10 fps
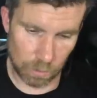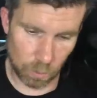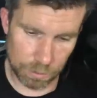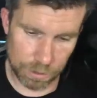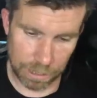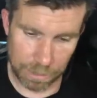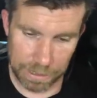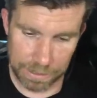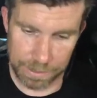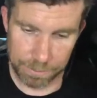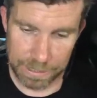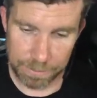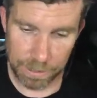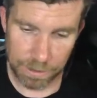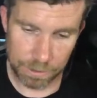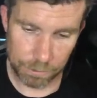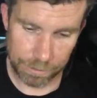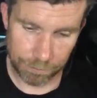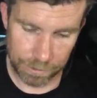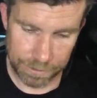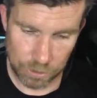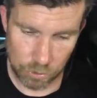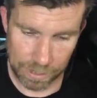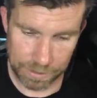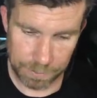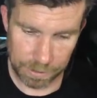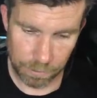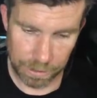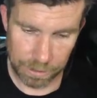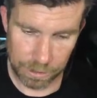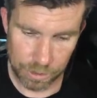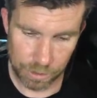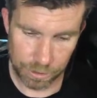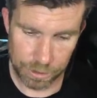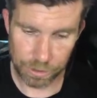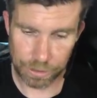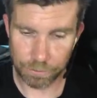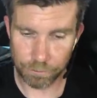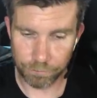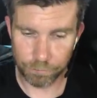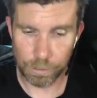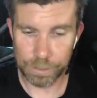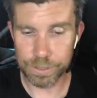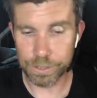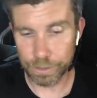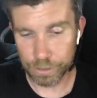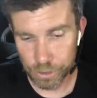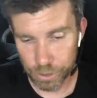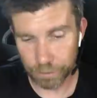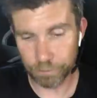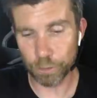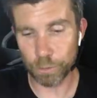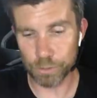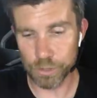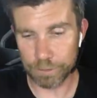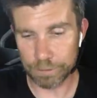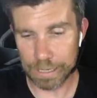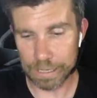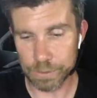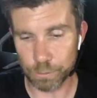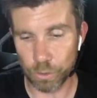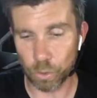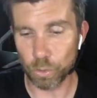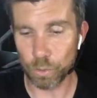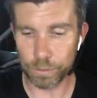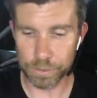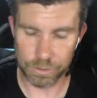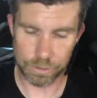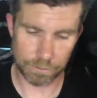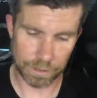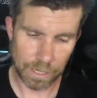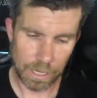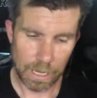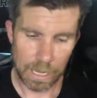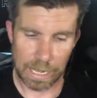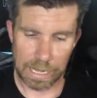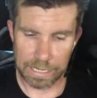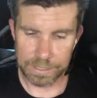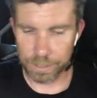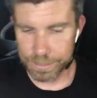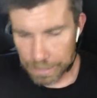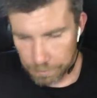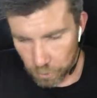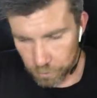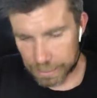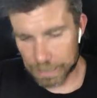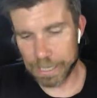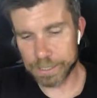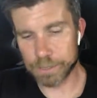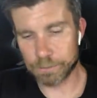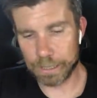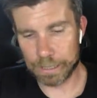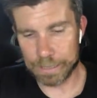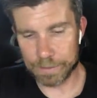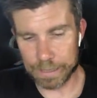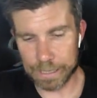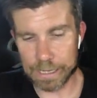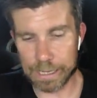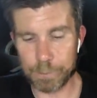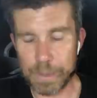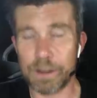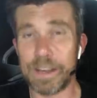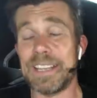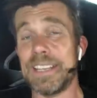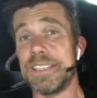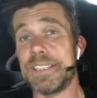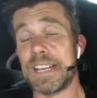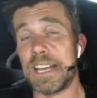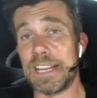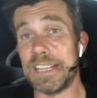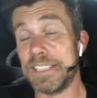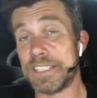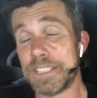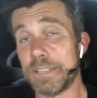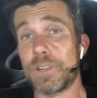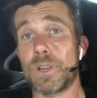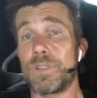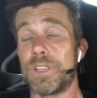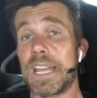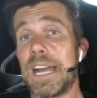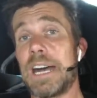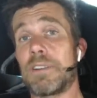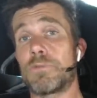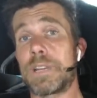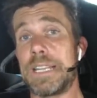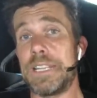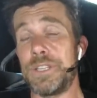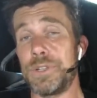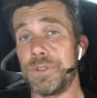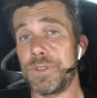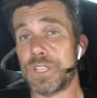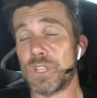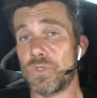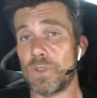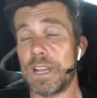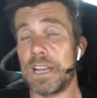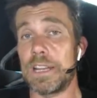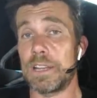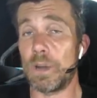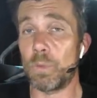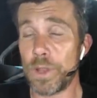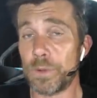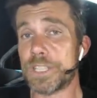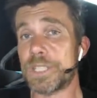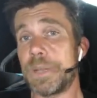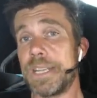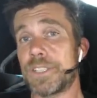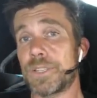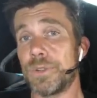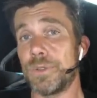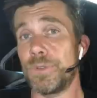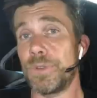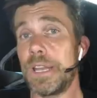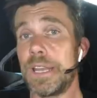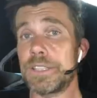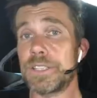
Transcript: what would you recommend is the best method to reference ground speed when tuning four-wheel drive cars where all wheels are driven? So same answer really there, Barry, is it's difficult. You can't really use a wheel speed to